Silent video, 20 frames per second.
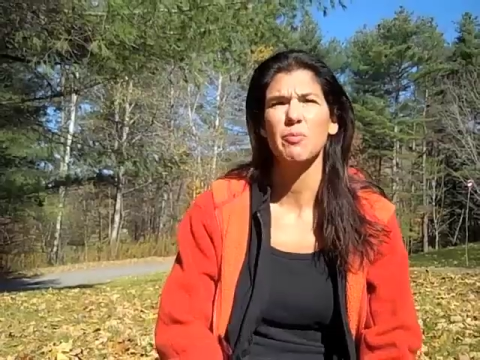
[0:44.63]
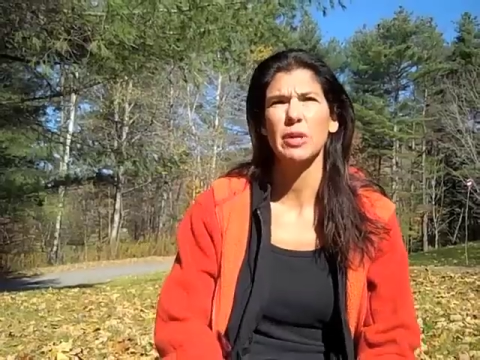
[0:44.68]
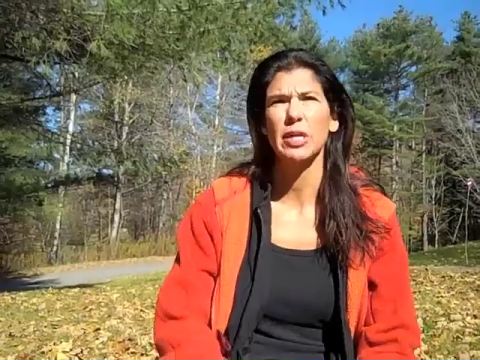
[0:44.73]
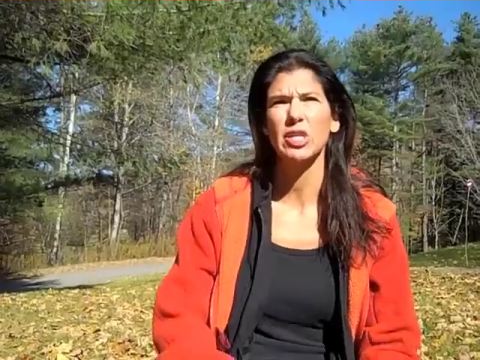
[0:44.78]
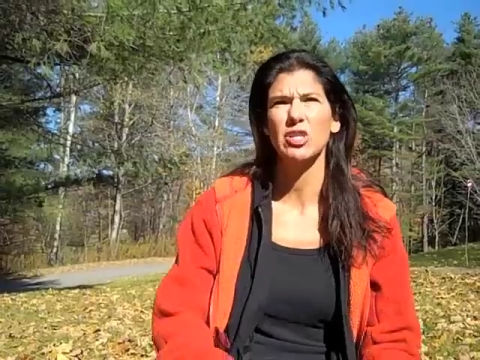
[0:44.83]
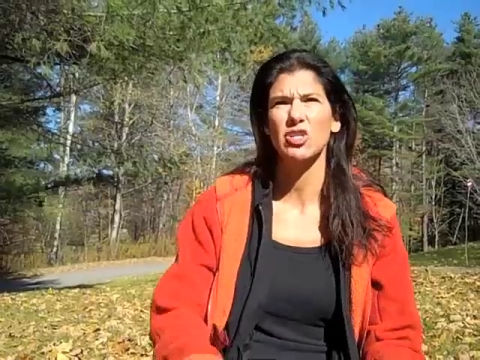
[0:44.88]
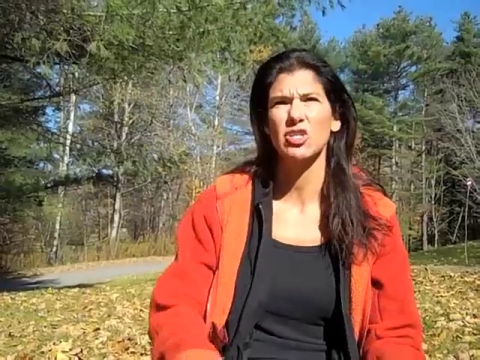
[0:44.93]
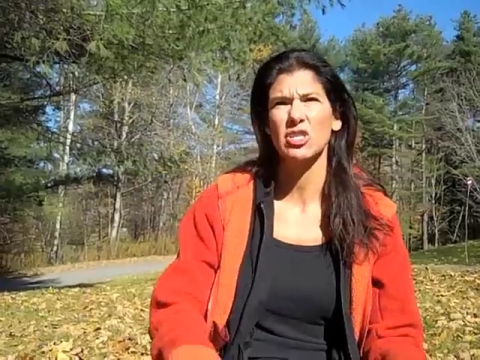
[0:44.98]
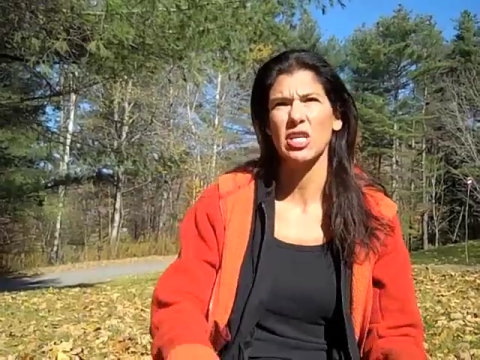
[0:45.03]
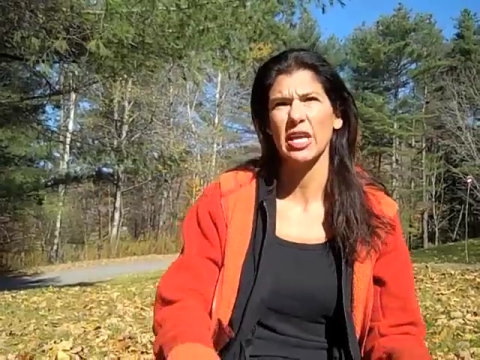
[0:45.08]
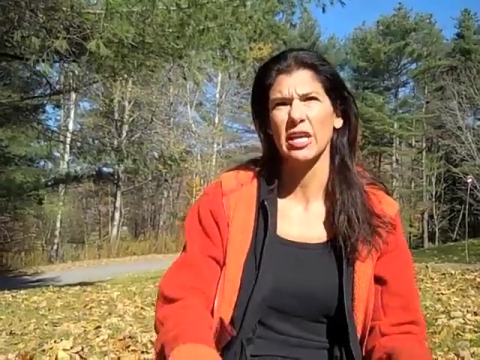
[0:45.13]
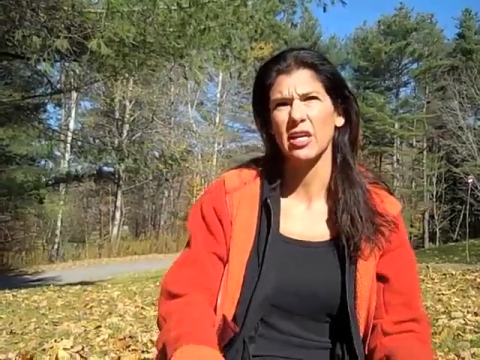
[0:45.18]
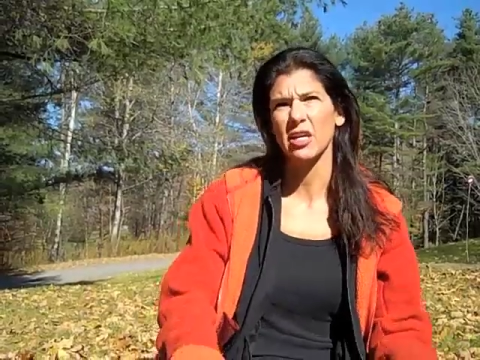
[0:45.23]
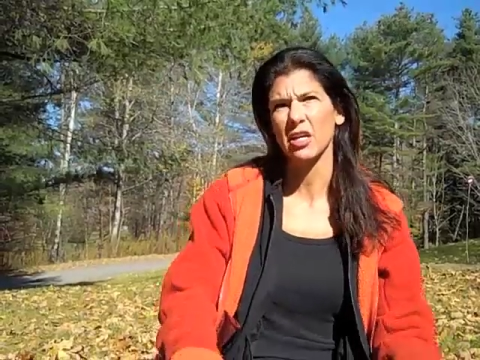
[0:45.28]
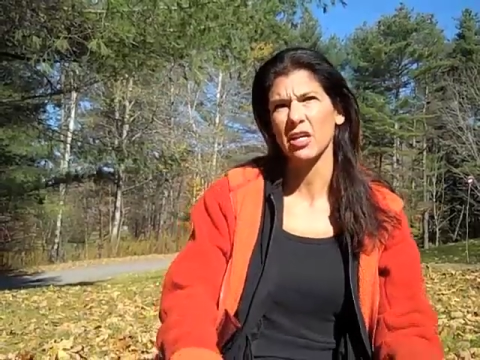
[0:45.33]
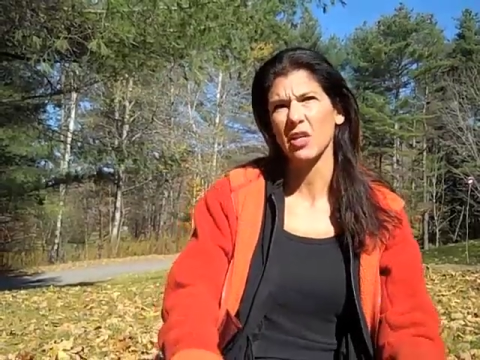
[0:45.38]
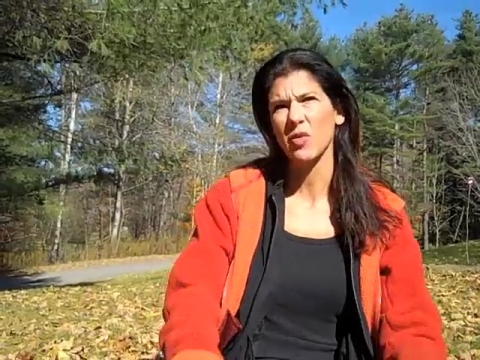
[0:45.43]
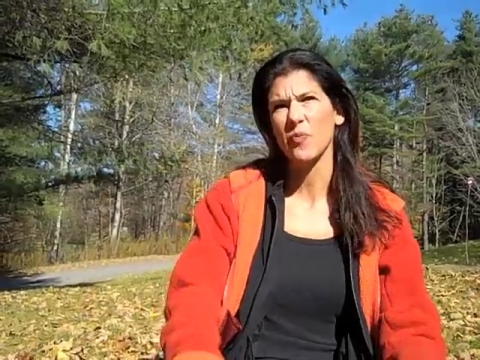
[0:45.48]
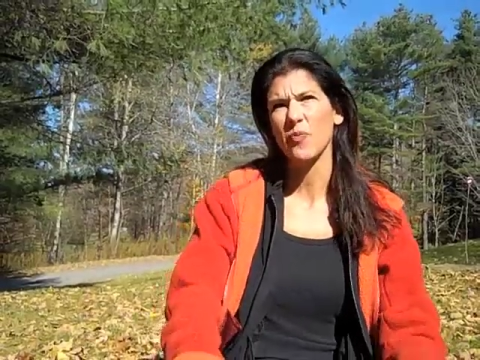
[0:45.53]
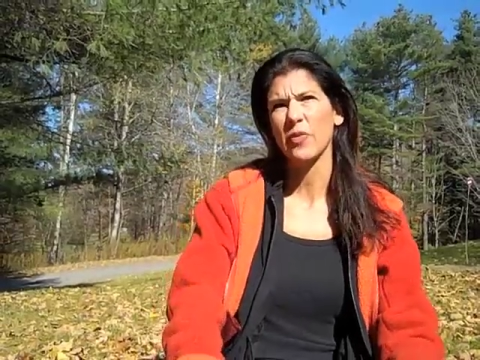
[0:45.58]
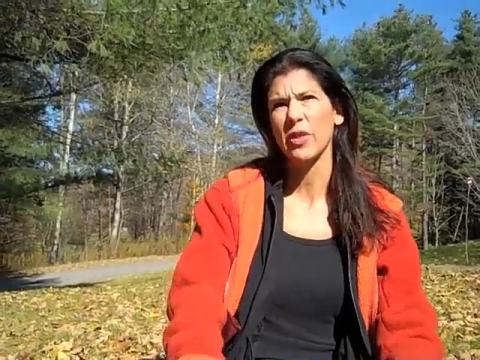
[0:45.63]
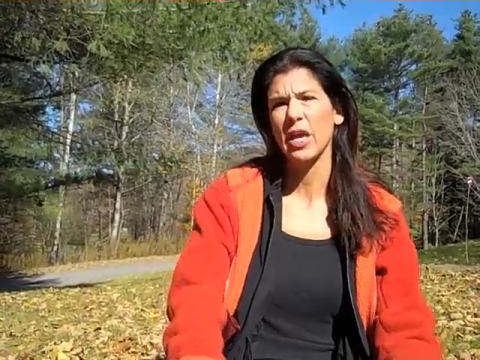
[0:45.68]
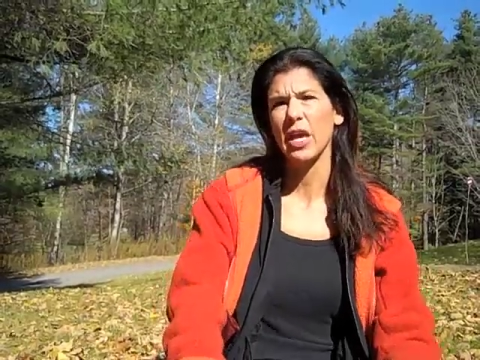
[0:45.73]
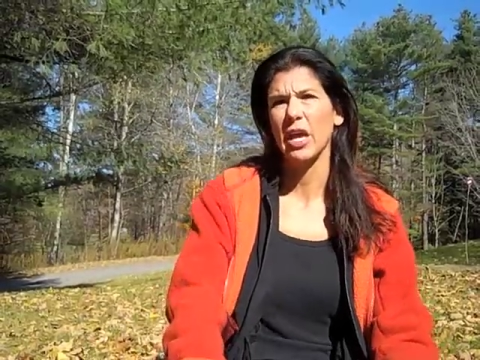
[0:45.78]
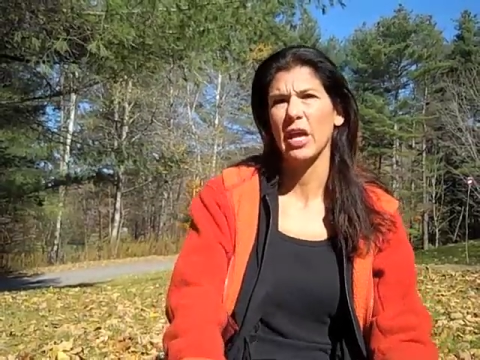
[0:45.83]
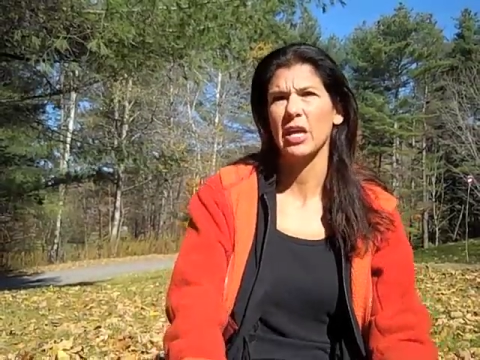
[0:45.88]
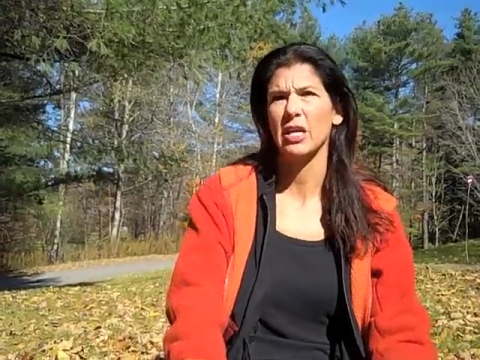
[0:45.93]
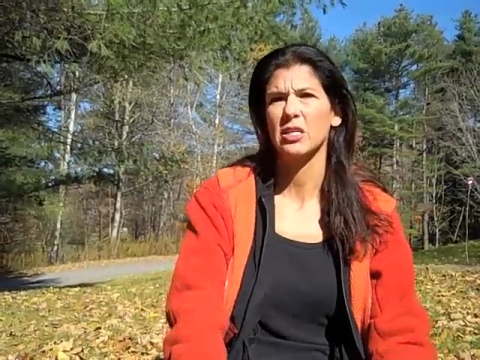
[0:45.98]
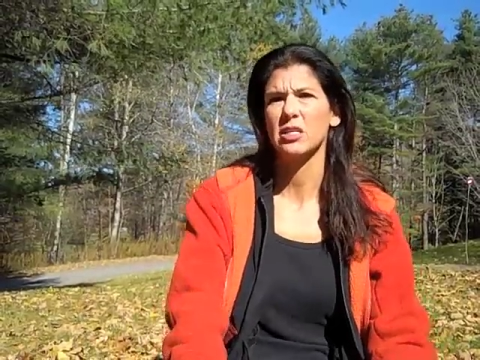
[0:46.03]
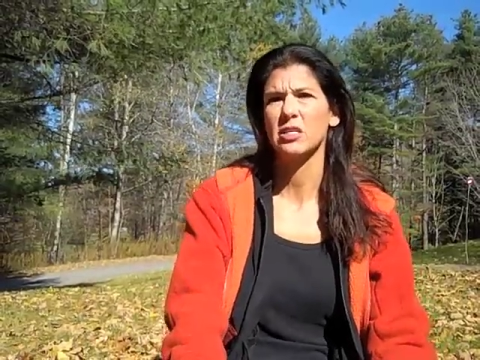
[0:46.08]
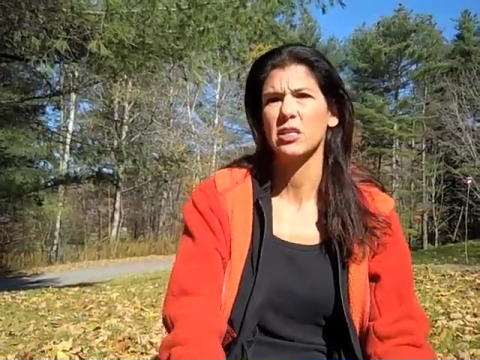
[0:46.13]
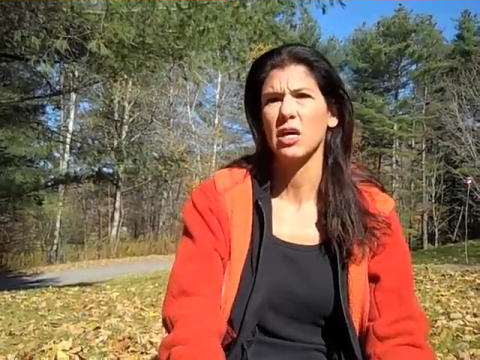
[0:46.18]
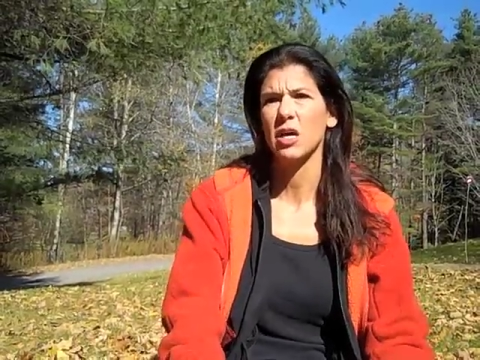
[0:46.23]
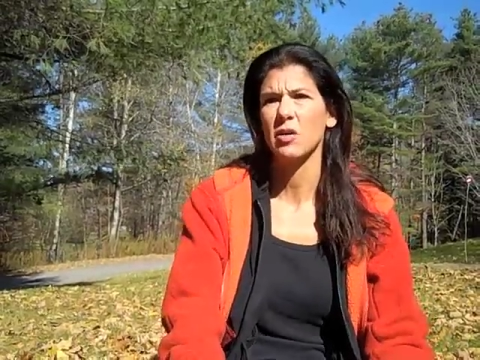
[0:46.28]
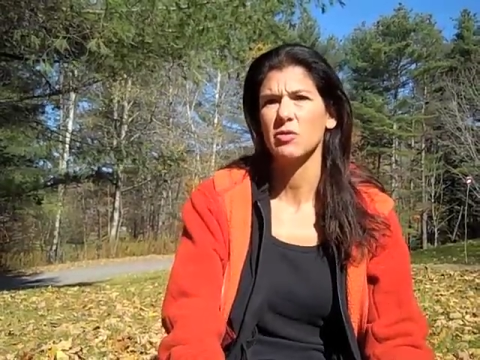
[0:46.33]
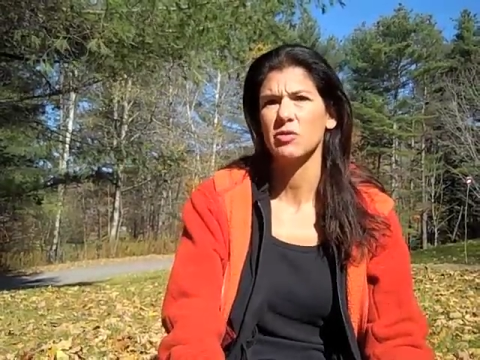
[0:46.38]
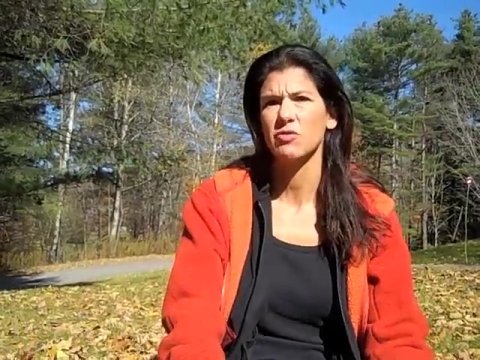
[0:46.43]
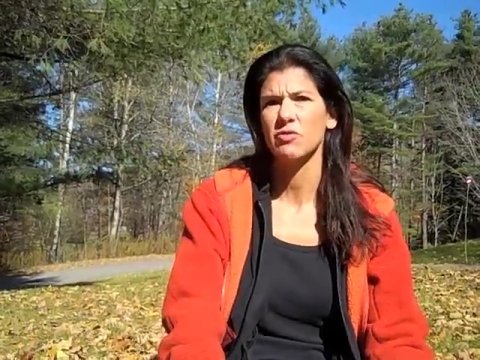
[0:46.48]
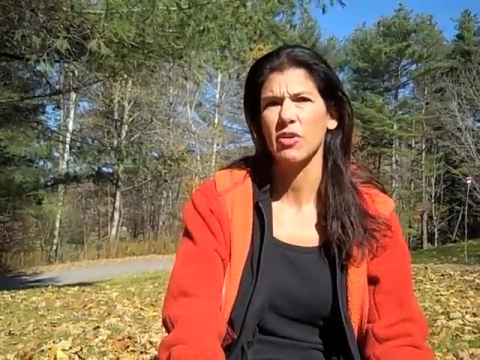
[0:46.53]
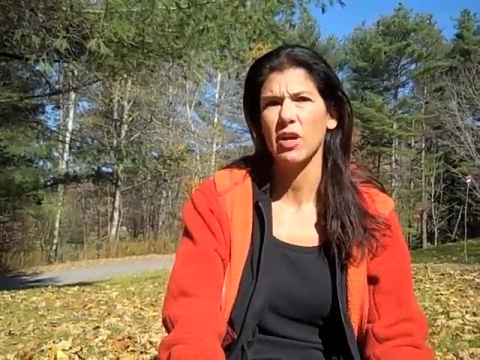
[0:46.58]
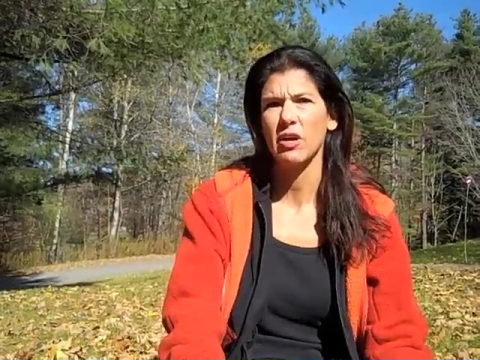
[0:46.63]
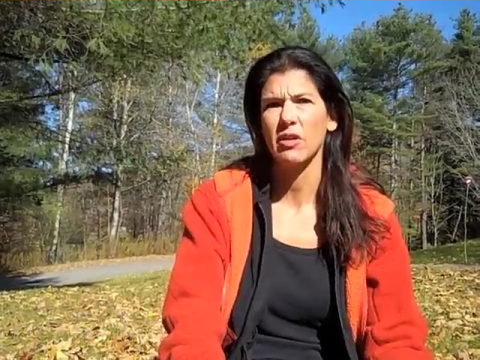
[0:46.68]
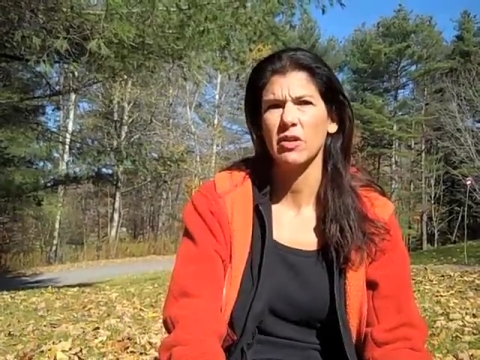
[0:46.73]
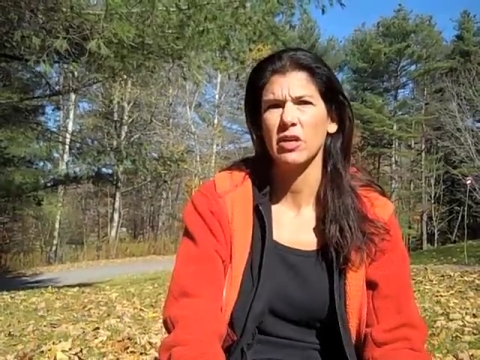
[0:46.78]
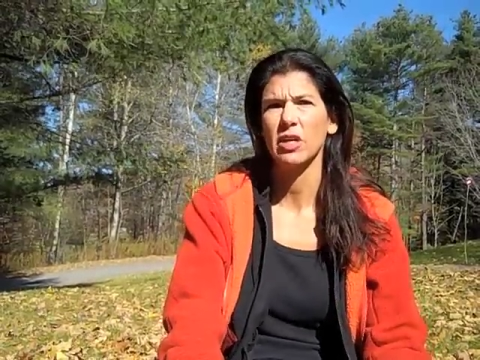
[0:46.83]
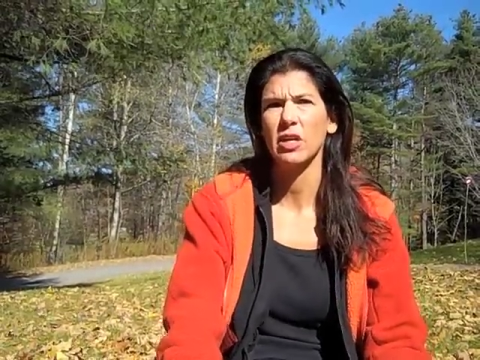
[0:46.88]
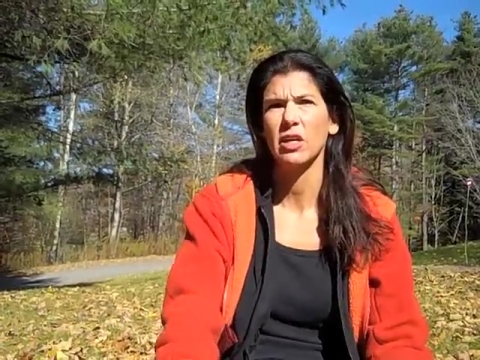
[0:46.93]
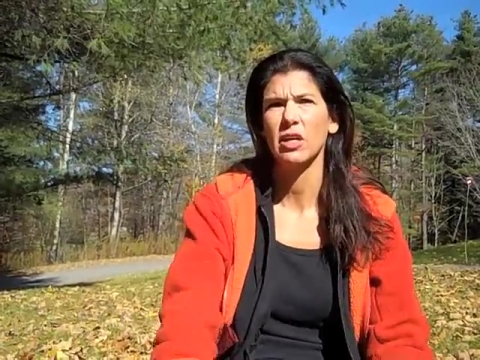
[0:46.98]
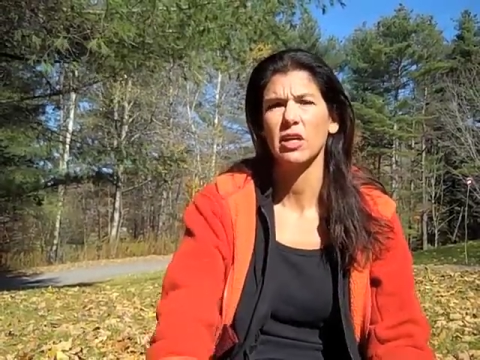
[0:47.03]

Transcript: binge cycle, and I was very